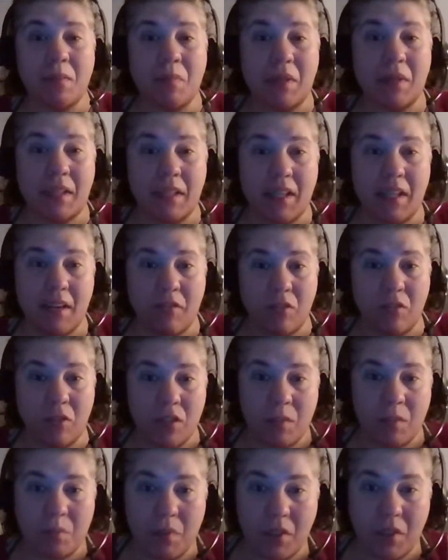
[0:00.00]
It's a
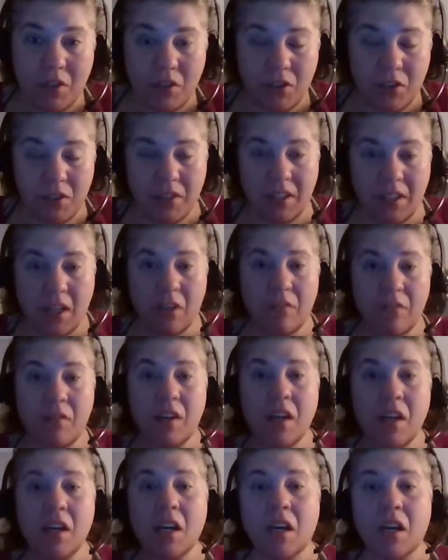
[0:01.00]
PDF you just print
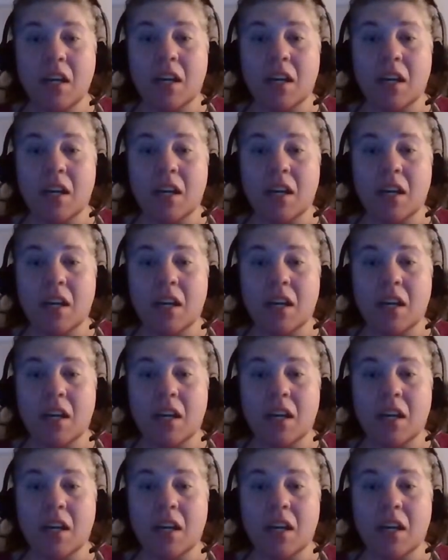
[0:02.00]
yourself.